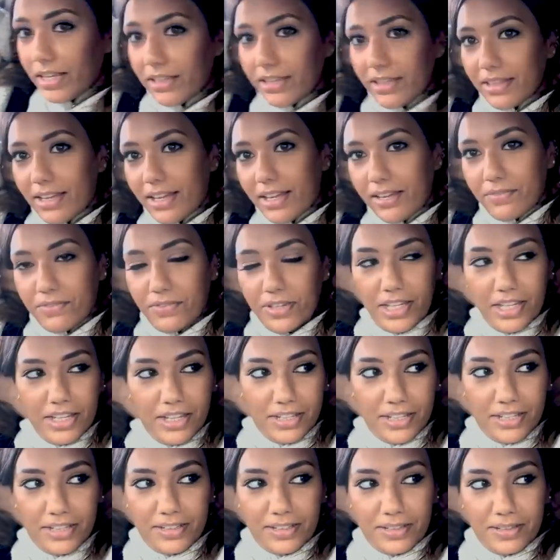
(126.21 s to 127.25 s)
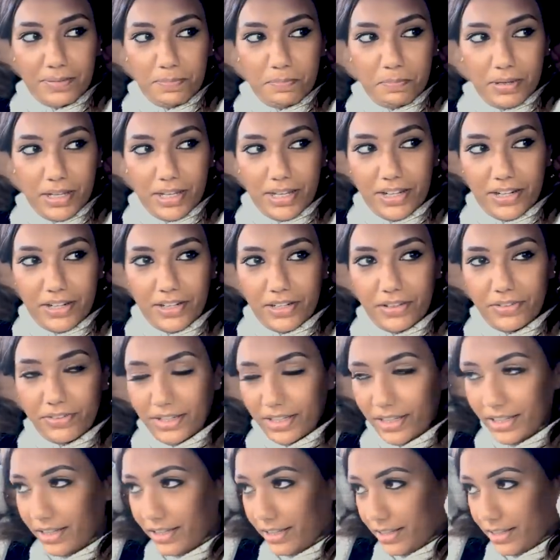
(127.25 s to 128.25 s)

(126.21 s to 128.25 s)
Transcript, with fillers: That vegan burger, I think.